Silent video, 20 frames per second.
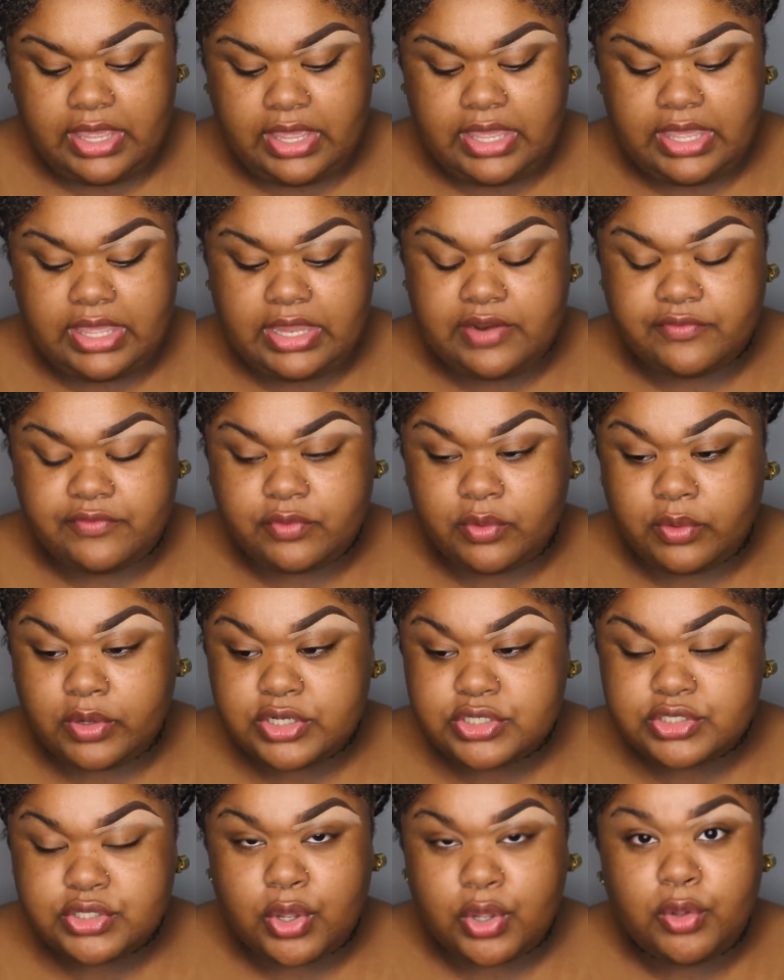And of
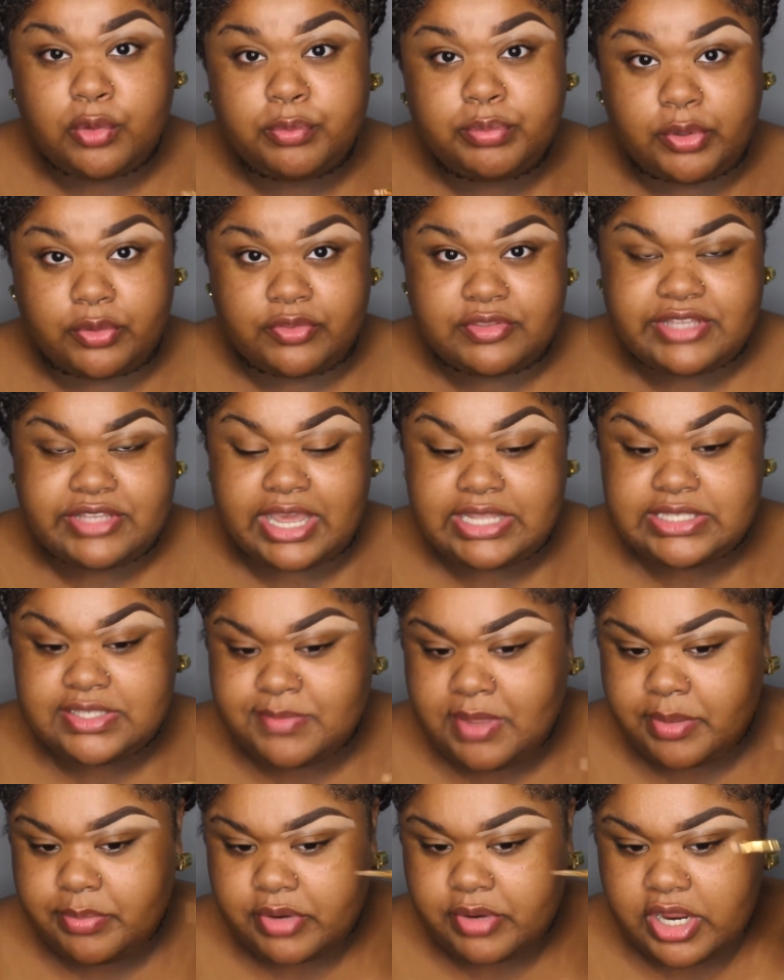course coat both sides of
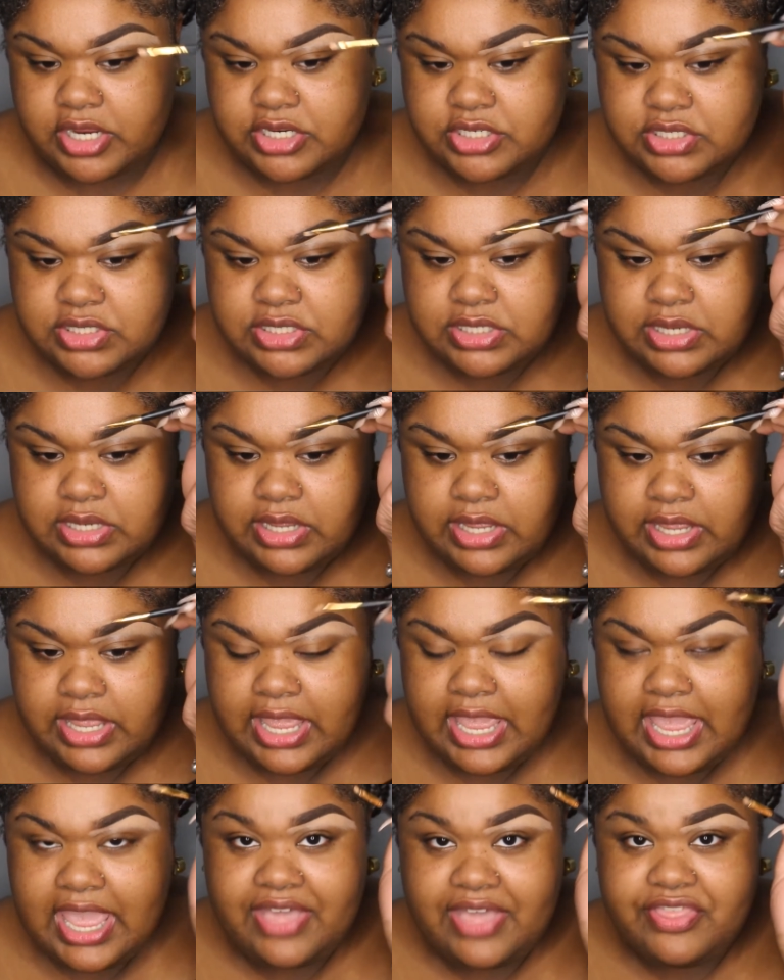my brush.
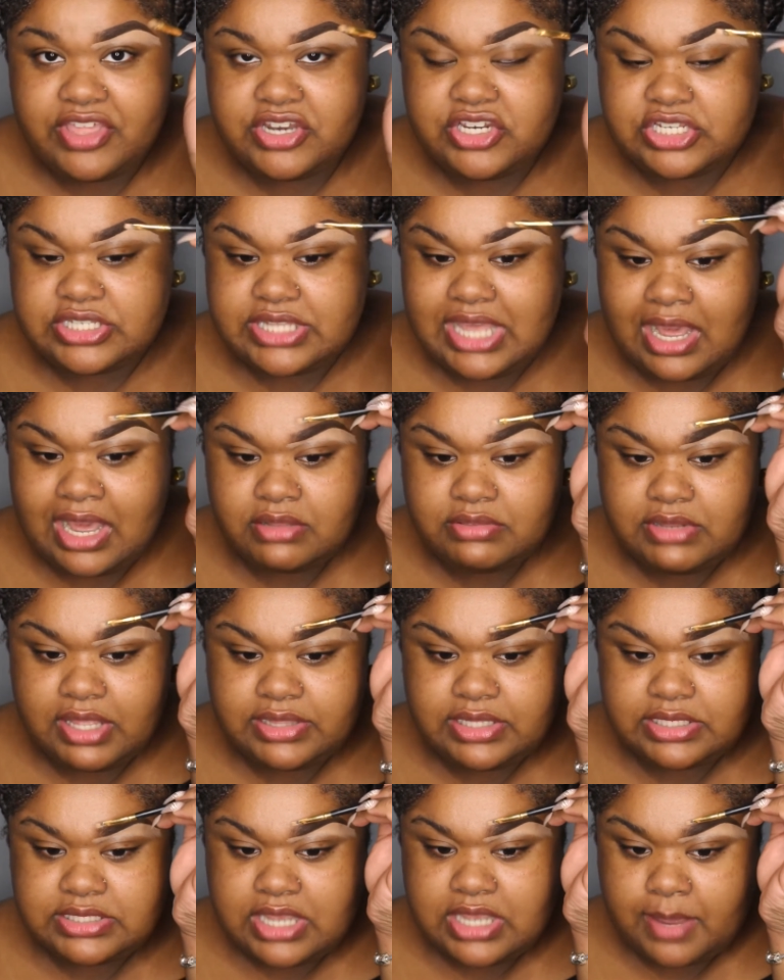And then just outline
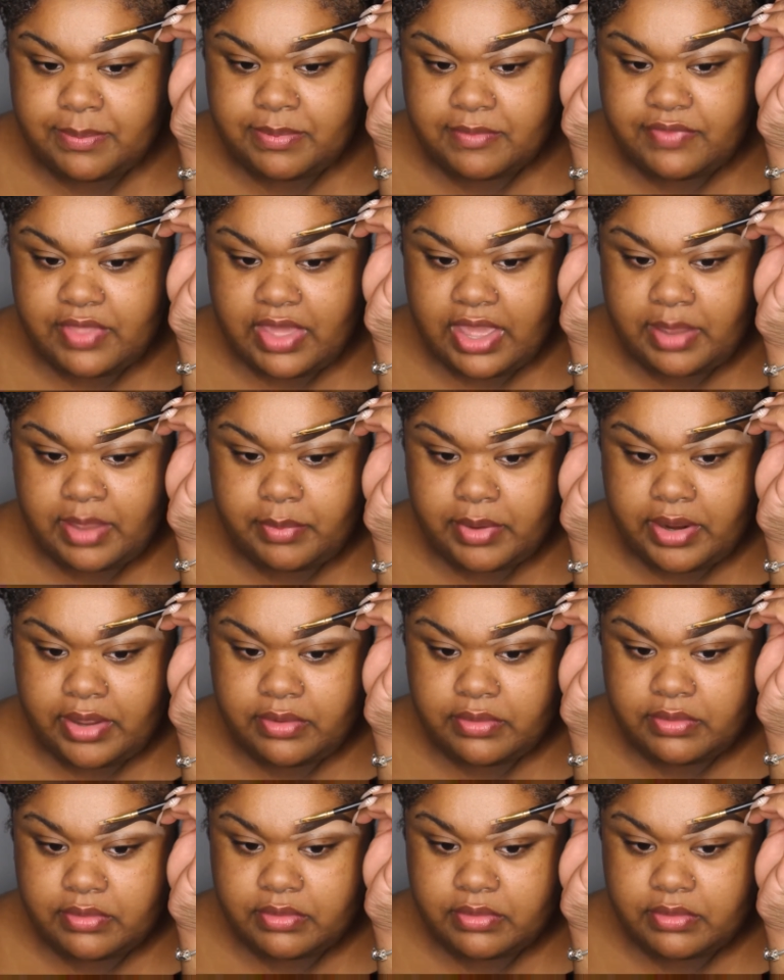the top of the eyebrow.